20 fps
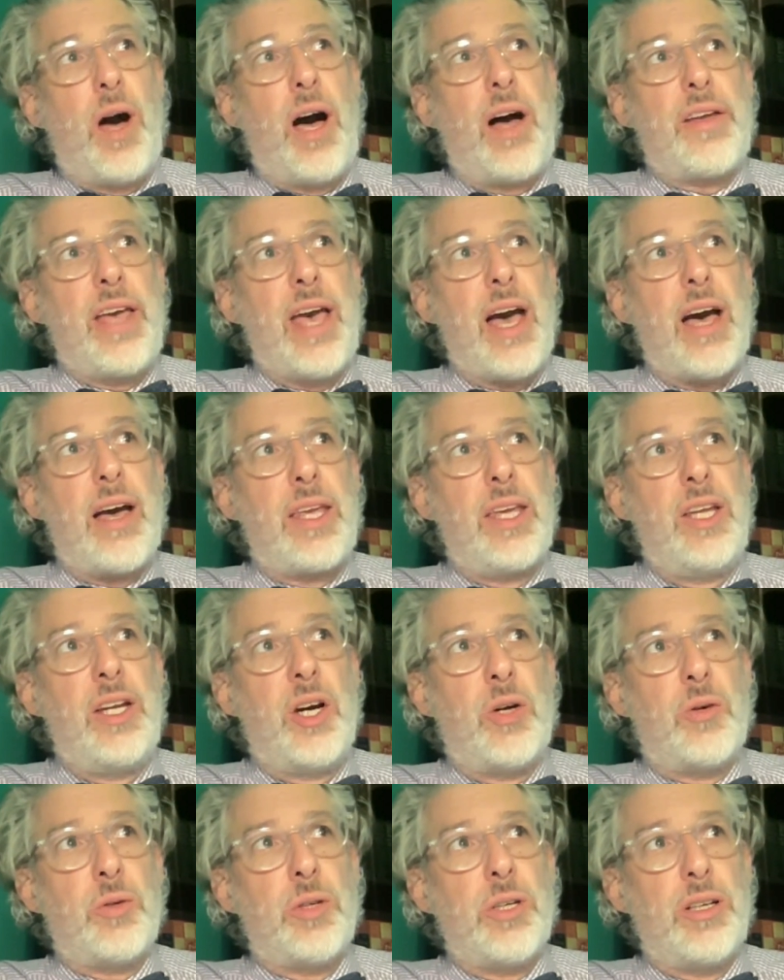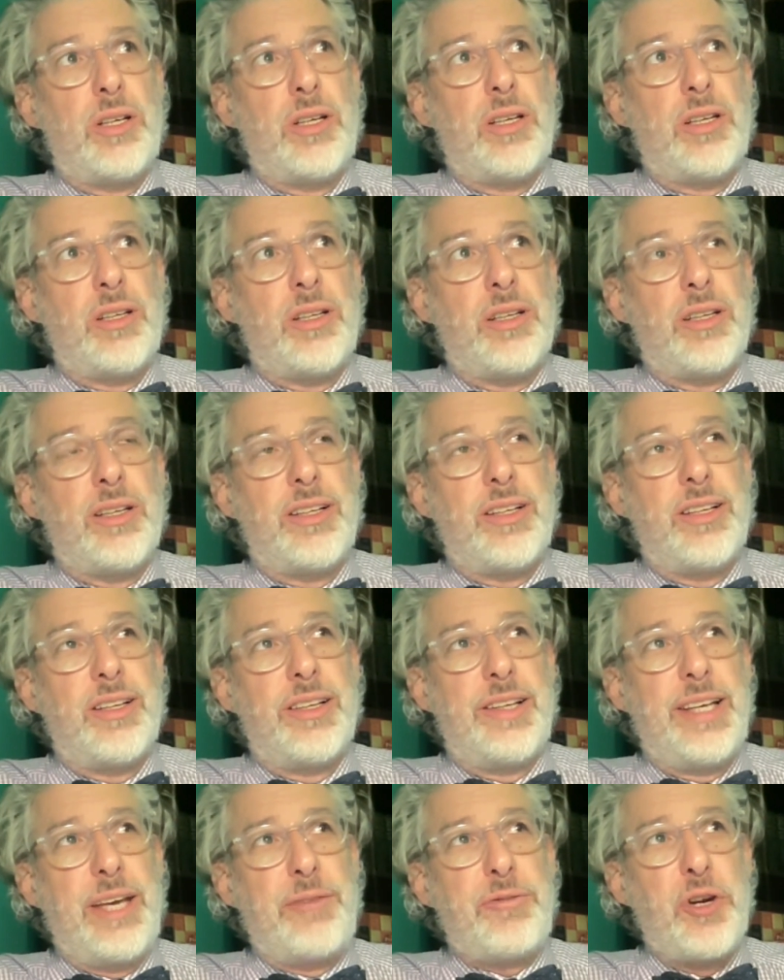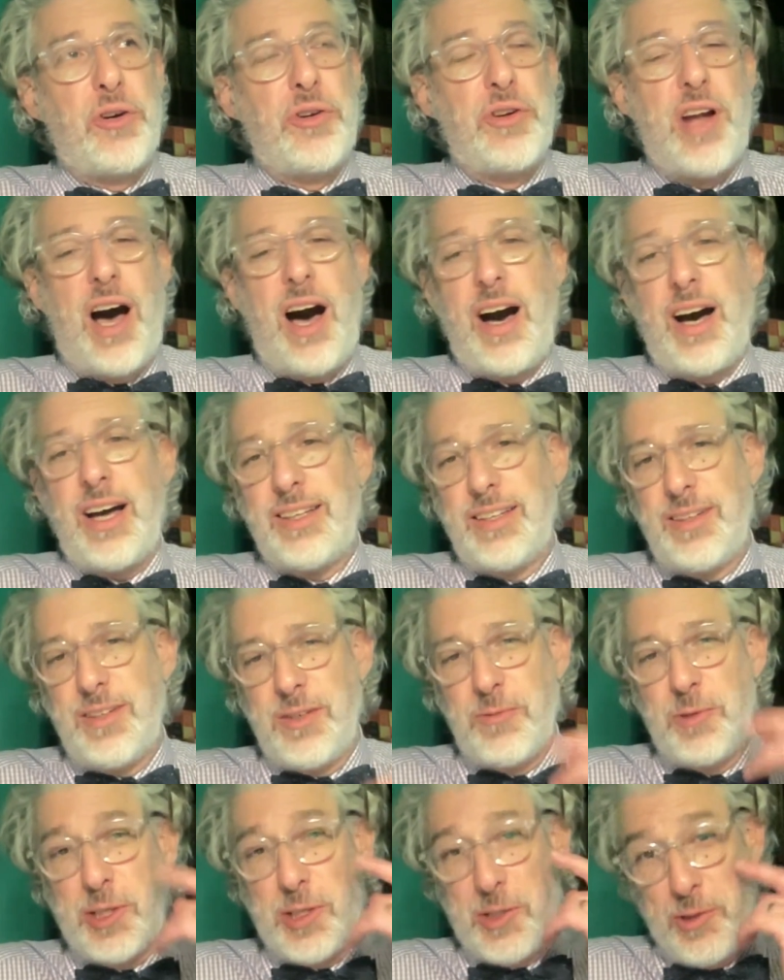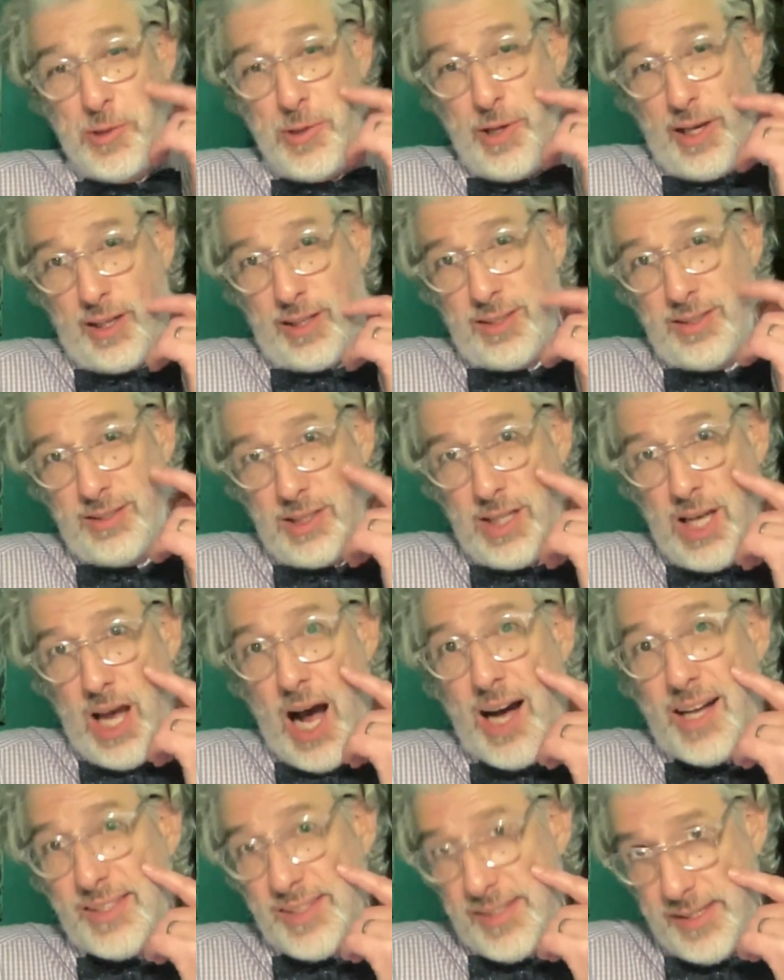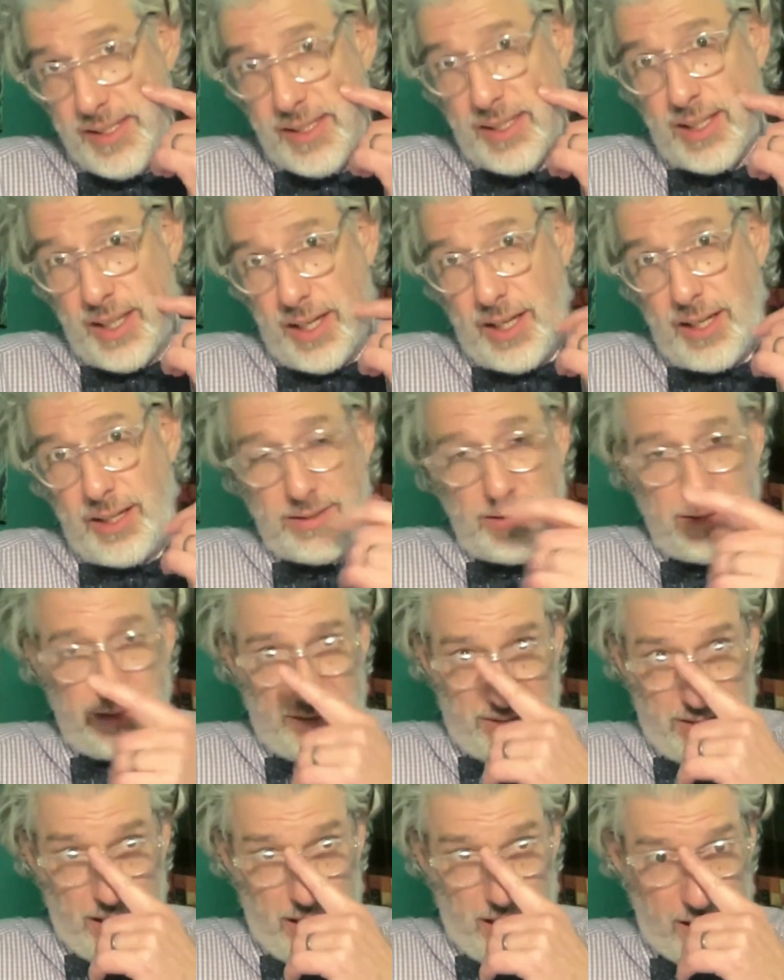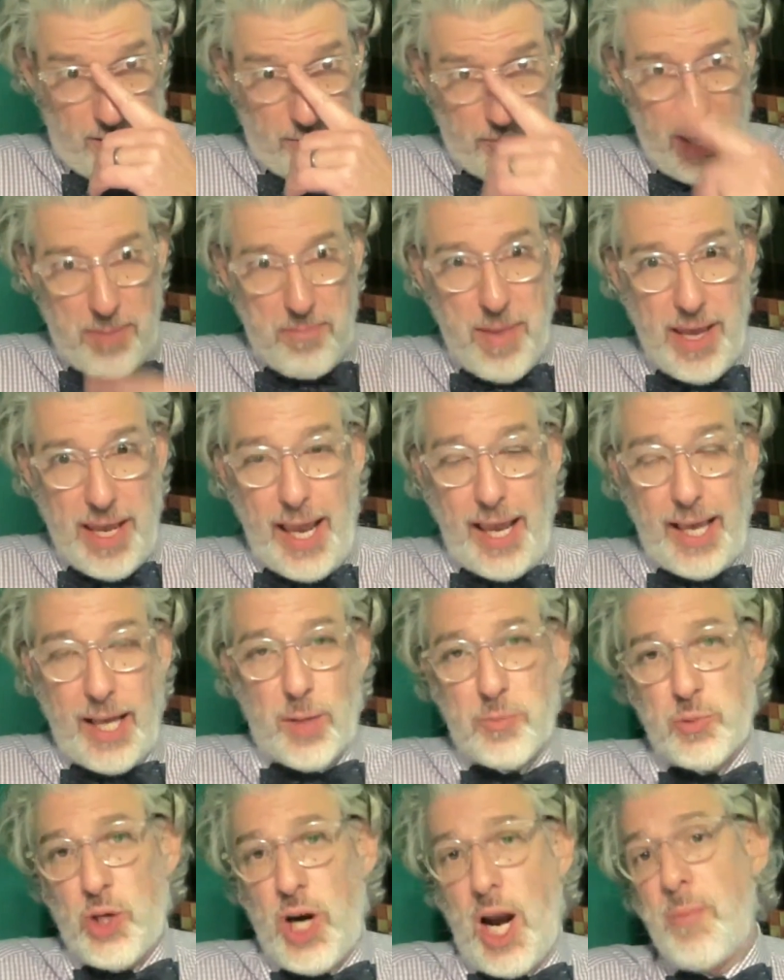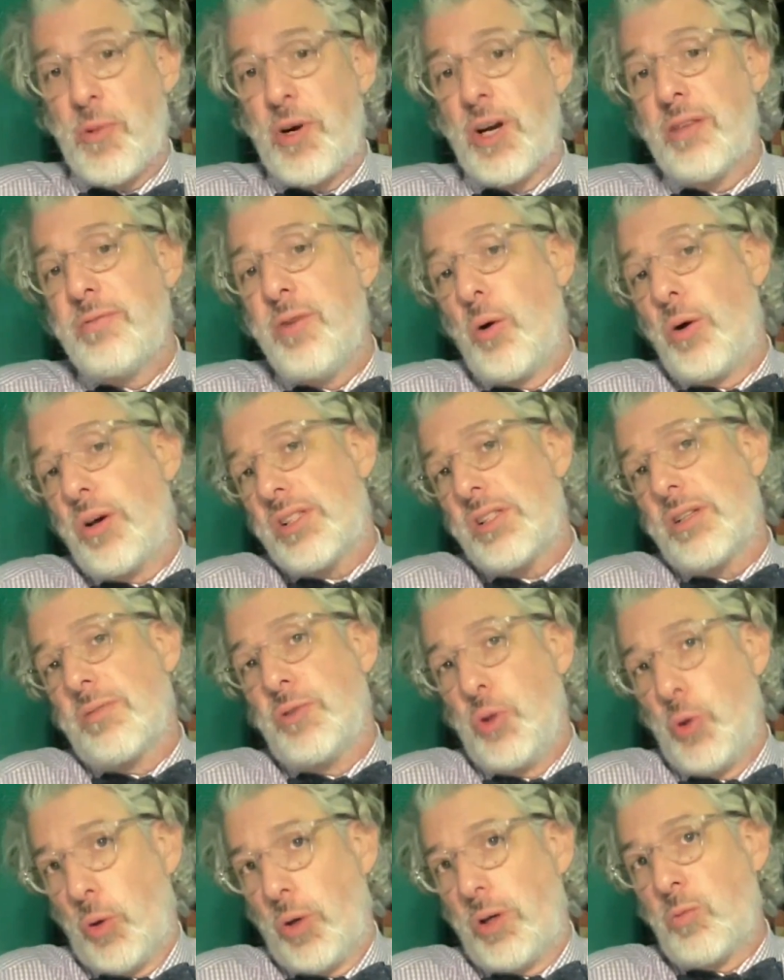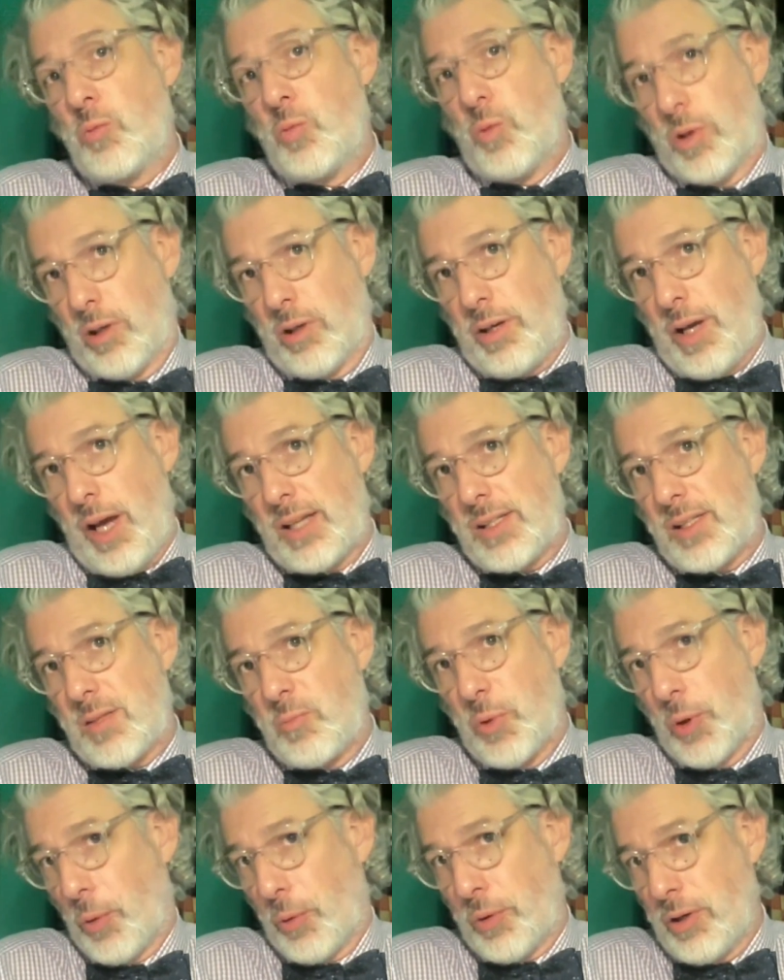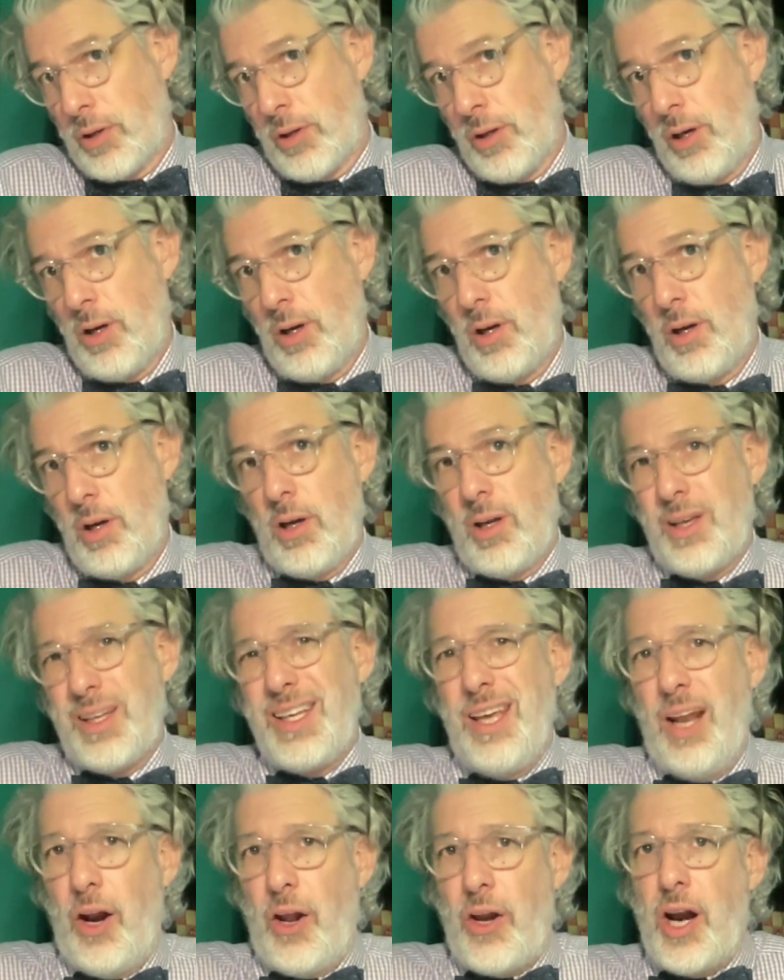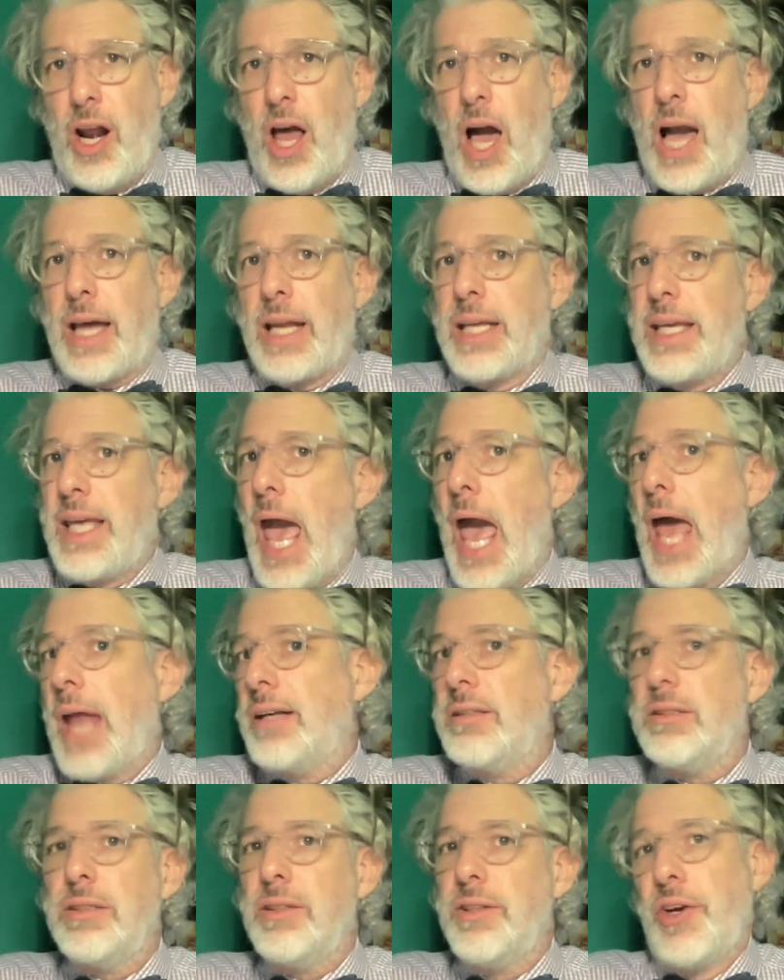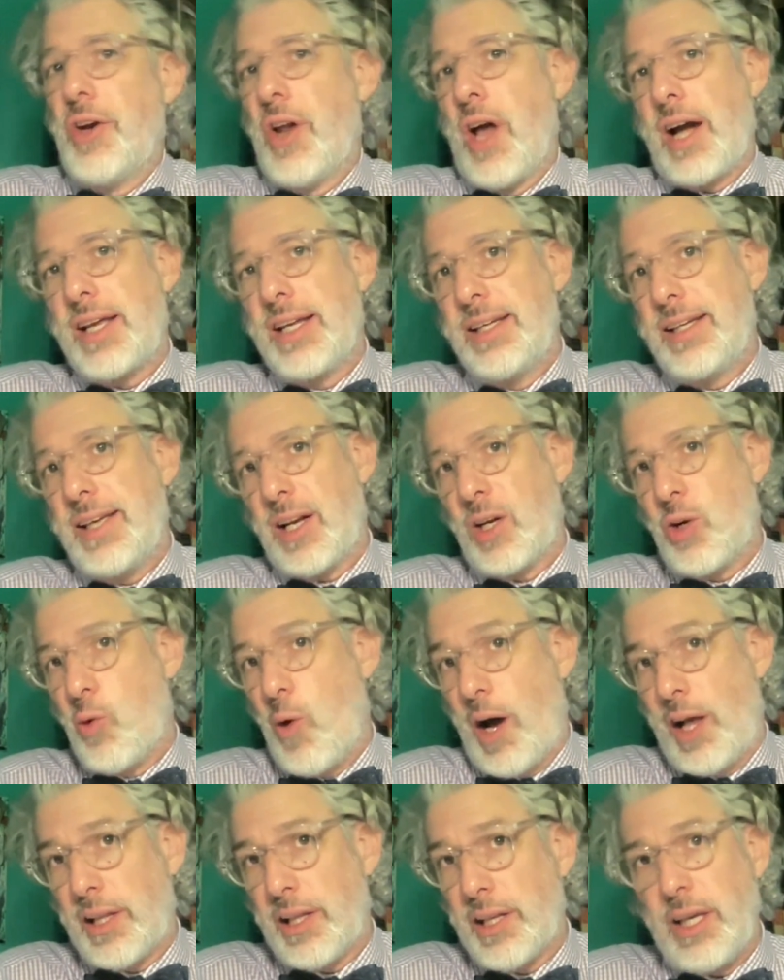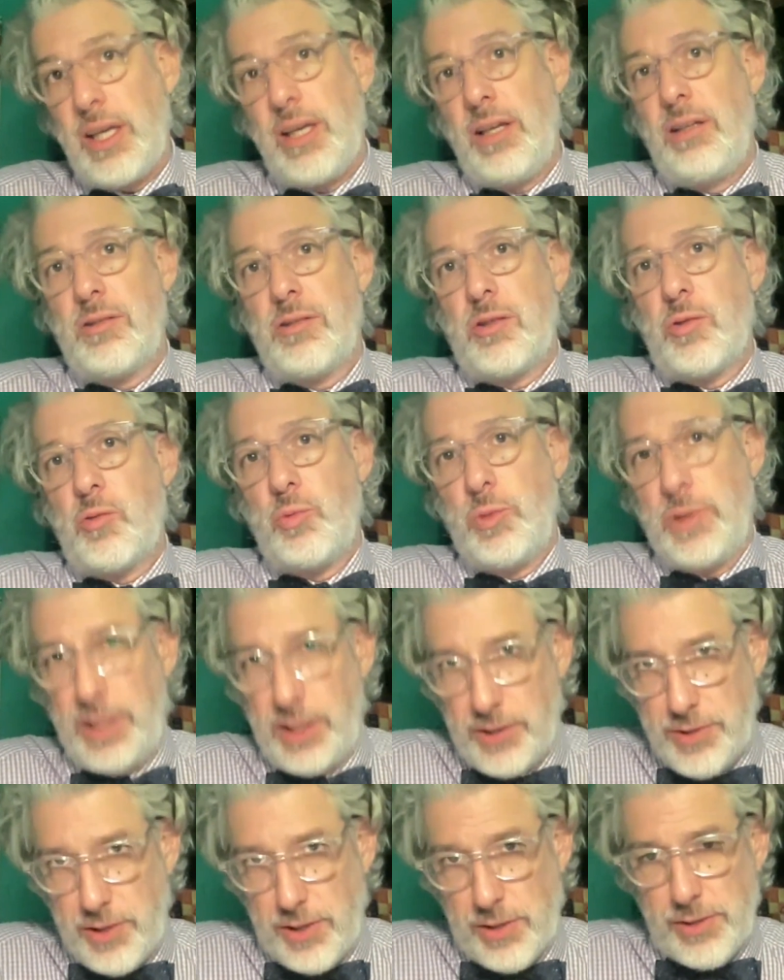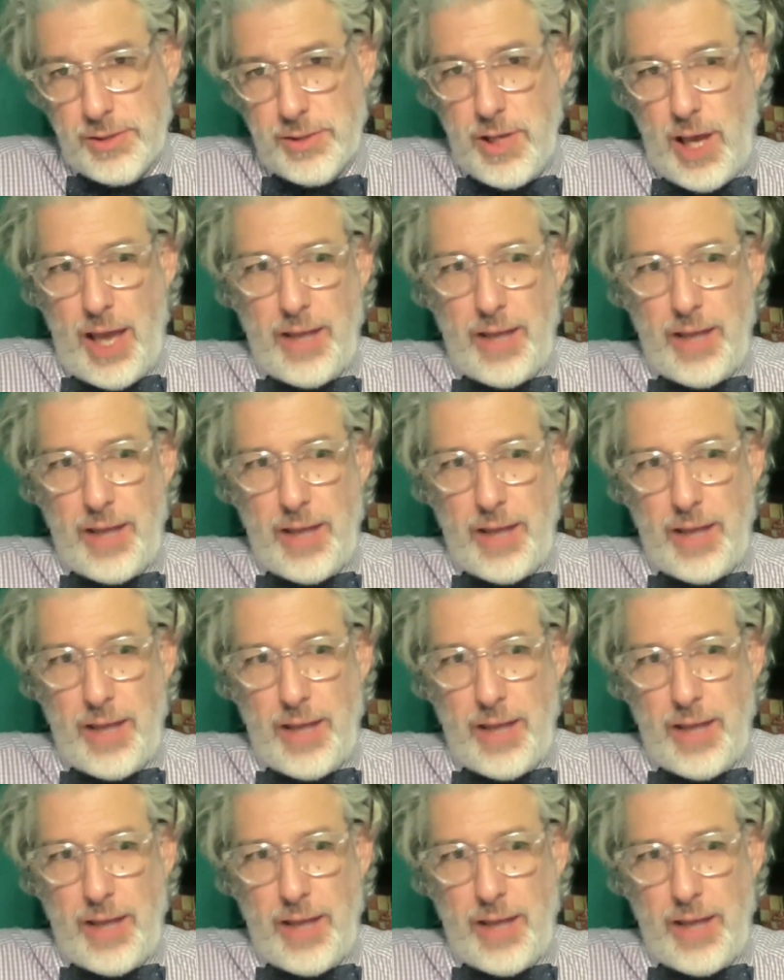Well, yeah, if you're not recruiting constantly, and making it a primary focus of your work as a broker, you're not going to get quality realtors.